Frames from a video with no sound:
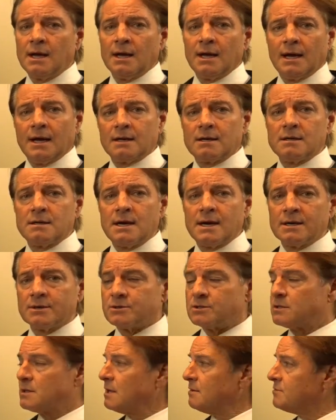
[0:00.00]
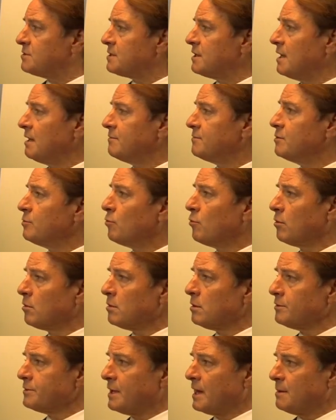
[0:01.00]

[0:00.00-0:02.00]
and announce they've saved the world.